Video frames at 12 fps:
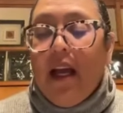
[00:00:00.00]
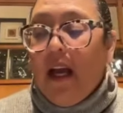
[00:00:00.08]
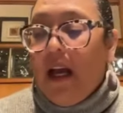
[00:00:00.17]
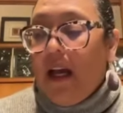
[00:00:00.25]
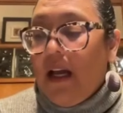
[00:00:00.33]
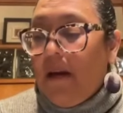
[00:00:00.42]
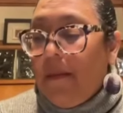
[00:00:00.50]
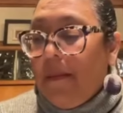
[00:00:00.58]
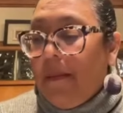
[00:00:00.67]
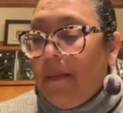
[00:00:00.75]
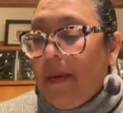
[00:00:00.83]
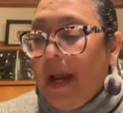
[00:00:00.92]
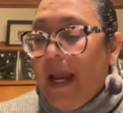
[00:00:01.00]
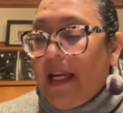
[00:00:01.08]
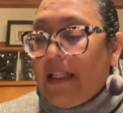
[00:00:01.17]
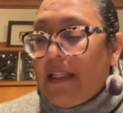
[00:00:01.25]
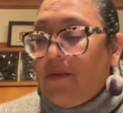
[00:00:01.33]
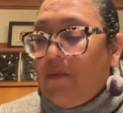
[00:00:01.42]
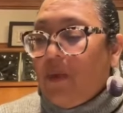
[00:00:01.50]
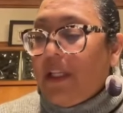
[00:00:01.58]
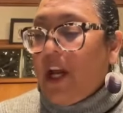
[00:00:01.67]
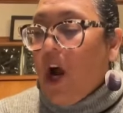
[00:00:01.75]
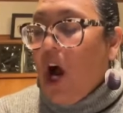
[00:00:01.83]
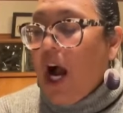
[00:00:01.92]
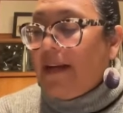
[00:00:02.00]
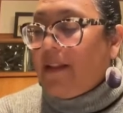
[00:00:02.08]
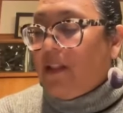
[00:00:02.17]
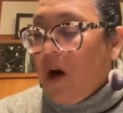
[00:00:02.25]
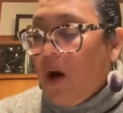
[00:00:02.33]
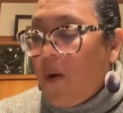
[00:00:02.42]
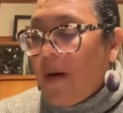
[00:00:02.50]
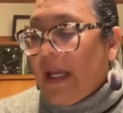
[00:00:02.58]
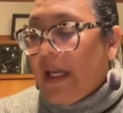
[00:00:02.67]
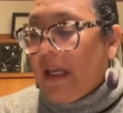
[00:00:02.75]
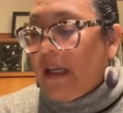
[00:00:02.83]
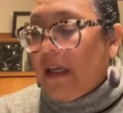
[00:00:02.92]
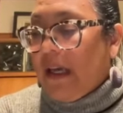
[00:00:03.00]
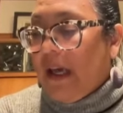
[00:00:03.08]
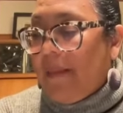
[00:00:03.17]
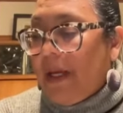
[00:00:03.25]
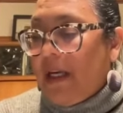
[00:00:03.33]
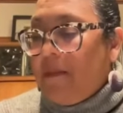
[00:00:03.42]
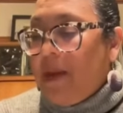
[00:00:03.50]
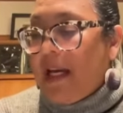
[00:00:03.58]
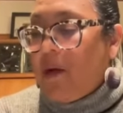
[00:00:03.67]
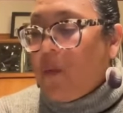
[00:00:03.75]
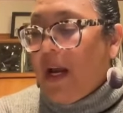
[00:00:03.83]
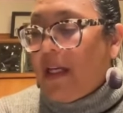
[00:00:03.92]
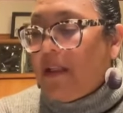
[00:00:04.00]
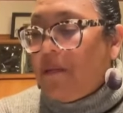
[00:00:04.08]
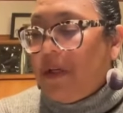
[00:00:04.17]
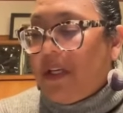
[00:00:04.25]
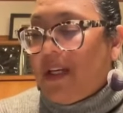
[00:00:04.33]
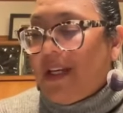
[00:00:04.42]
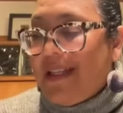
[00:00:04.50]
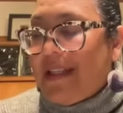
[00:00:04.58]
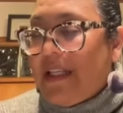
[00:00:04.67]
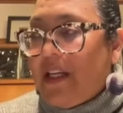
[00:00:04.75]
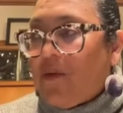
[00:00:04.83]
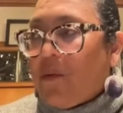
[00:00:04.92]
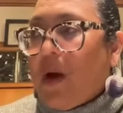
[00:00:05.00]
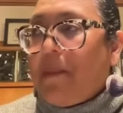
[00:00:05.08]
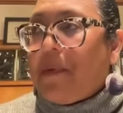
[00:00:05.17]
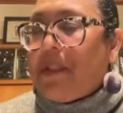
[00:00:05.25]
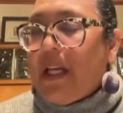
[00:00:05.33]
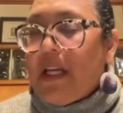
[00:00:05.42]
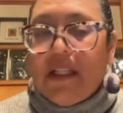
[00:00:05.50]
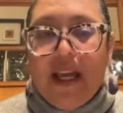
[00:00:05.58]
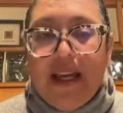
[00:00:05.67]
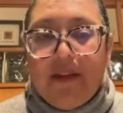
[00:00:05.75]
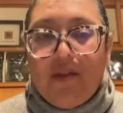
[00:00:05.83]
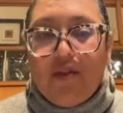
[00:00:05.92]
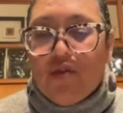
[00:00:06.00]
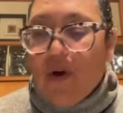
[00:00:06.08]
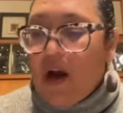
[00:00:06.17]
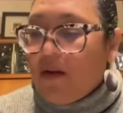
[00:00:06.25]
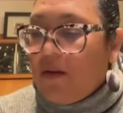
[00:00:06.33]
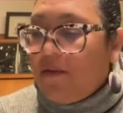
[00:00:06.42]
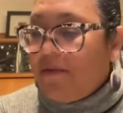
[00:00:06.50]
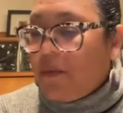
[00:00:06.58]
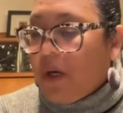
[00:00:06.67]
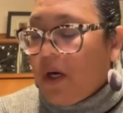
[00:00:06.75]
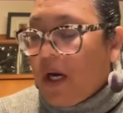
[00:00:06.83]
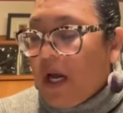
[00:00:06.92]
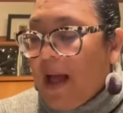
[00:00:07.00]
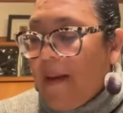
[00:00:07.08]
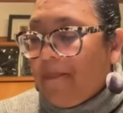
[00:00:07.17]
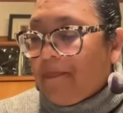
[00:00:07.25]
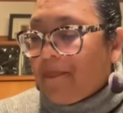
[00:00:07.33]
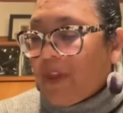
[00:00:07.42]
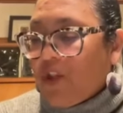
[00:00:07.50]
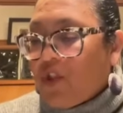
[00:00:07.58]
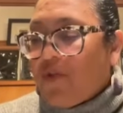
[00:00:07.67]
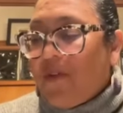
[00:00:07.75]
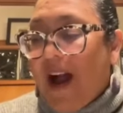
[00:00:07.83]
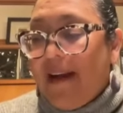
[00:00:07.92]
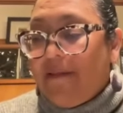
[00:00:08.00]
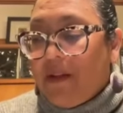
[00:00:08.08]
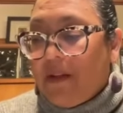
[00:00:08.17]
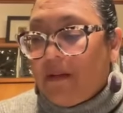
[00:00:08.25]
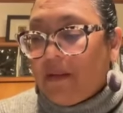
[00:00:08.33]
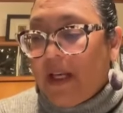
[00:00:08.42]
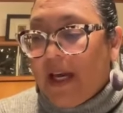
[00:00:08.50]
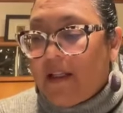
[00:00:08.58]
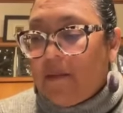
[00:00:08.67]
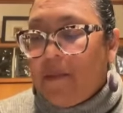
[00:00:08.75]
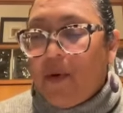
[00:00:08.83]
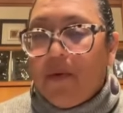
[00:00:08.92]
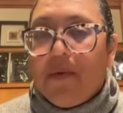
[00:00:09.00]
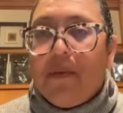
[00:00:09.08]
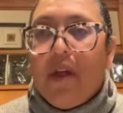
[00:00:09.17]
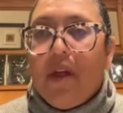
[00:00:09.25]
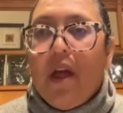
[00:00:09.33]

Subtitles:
And it's really ongoing in many ways, because it represents a struggle for survival that is both